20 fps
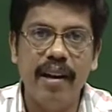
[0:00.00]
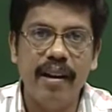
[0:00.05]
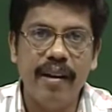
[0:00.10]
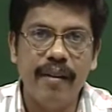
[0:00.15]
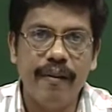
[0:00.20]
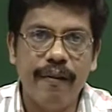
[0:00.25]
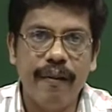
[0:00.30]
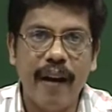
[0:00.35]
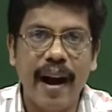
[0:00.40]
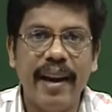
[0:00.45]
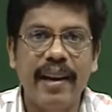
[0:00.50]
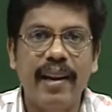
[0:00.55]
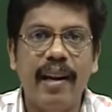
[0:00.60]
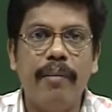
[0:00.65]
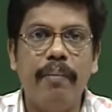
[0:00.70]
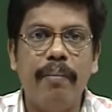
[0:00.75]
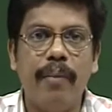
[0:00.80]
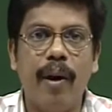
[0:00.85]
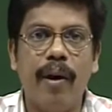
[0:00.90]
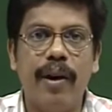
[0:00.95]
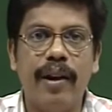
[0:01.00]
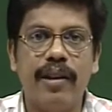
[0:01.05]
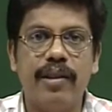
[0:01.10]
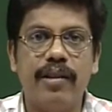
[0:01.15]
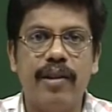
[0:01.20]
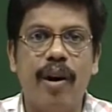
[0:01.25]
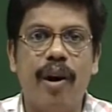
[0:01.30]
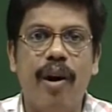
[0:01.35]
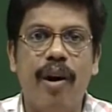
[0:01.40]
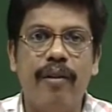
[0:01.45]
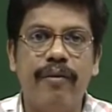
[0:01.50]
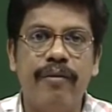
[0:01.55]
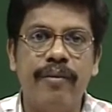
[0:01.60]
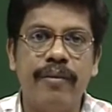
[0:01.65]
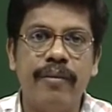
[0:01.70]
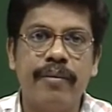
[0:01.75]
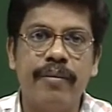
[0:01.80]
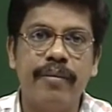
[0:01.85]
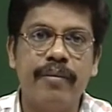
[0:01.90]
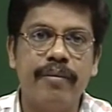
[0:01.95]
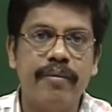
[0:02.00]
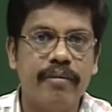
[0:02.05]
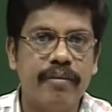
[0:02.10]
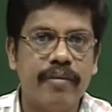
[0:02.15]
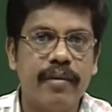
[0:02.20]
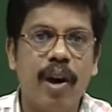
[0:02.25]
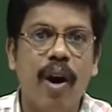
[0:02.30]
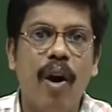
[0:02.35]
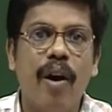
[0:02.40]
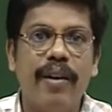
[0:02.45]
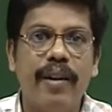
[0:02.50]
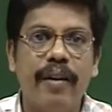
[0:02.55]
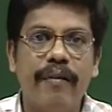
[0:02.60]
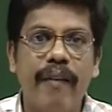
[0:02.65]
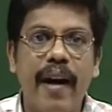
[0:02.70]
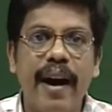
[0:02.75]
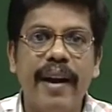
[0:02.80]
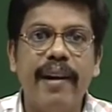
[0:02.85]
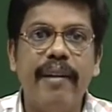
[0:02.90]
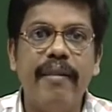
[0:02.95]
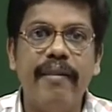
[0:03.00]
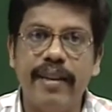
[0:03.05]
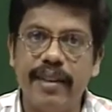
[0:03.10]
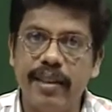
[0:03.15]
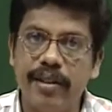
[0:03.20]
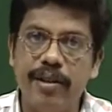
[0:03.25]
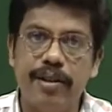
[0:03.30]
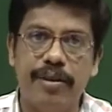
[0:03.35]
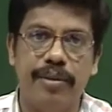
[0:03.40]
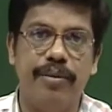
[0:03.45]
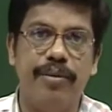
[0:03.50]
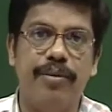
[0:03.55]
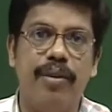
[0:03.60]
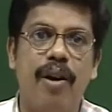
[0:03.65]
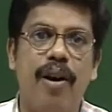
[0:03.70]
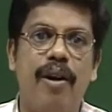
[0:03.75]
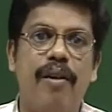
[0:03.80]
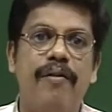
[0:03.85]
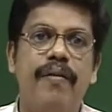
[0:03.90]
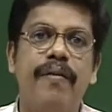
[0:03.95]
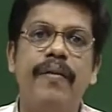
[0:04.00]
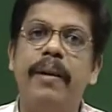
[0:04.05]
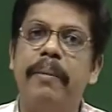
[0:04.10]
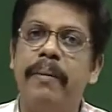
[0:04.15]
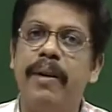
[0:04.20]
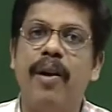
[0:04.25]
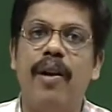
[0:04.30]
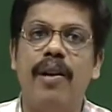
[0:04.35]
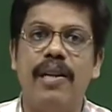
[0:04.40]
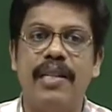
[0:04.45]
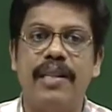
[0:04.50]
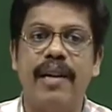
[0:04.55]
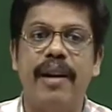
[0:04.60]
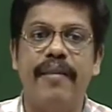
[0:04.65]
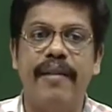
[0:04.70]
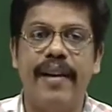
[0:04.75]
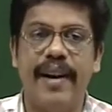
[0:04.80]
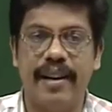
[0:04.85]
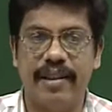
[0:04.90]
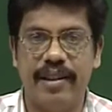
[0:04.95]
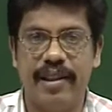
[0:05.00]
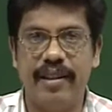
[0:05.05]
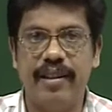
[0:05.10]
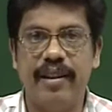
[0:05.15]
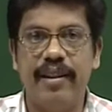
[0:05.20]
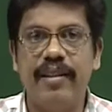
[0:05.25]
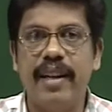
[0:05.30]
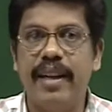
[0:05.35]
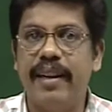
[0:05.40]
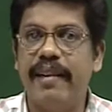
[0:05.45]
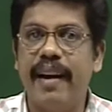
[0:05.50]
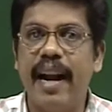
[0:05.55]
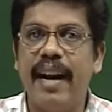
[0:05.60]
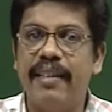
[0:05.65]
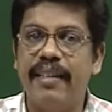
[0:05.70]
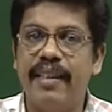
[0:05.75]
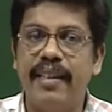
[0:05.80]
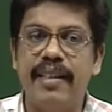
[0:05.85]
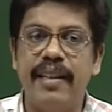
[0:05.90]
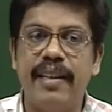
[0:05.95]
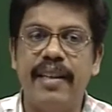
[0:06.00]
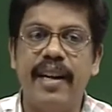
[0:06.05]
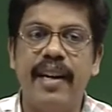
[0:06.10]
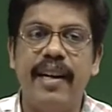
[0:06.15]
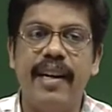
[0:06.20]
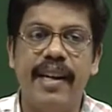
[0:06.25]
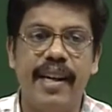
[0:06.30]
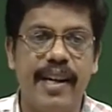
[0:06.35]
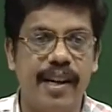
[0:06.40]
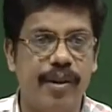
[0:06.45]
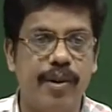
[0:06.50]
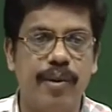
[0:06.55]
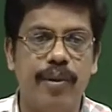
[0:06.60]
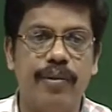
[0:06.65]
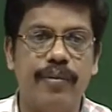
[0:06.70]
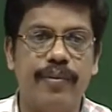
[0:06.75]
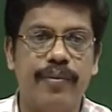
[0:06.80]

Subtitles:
final product of or the final residue of phenomenological reduction, the transcendental ego,